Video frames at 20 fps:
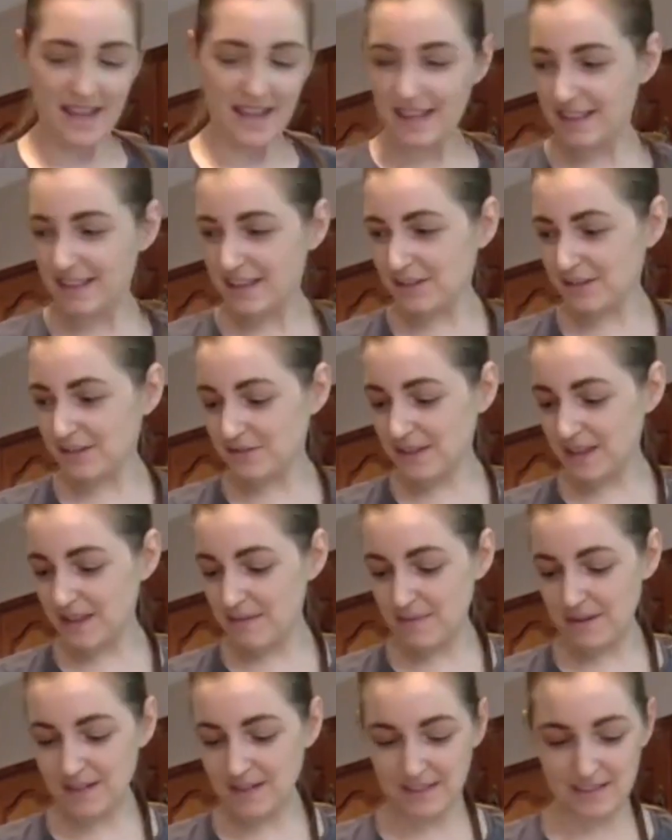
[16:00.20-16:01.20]
there's really
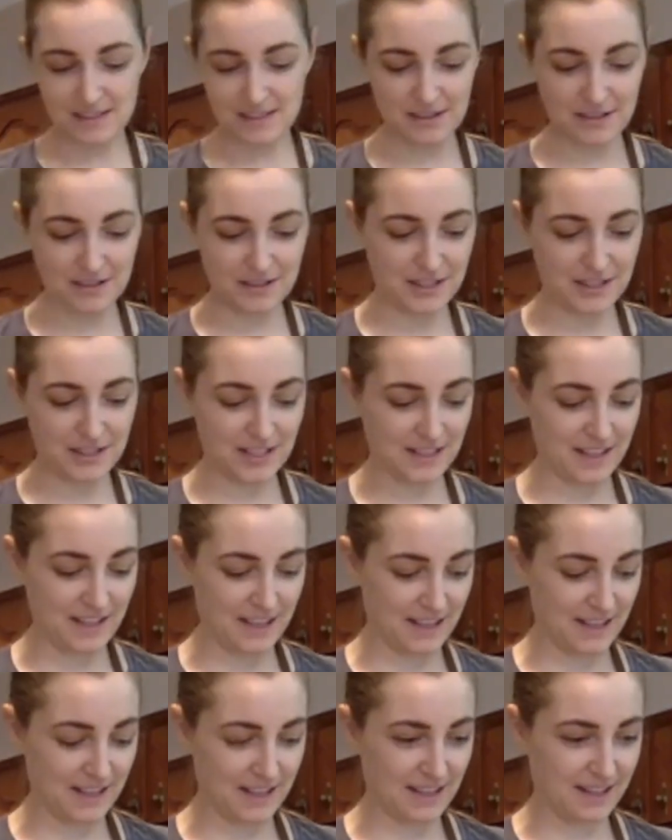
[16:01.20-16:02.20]
been a surge in
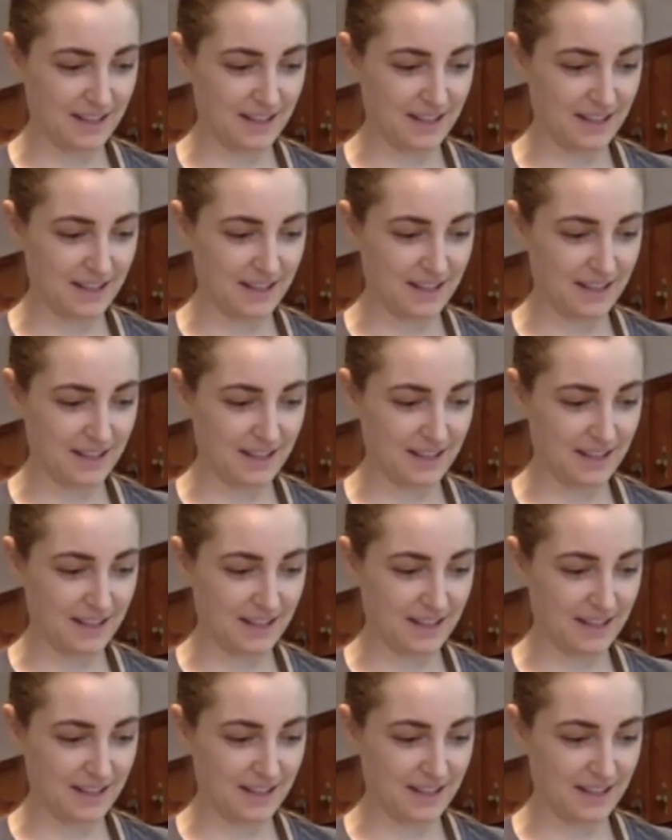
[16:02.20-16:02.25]
the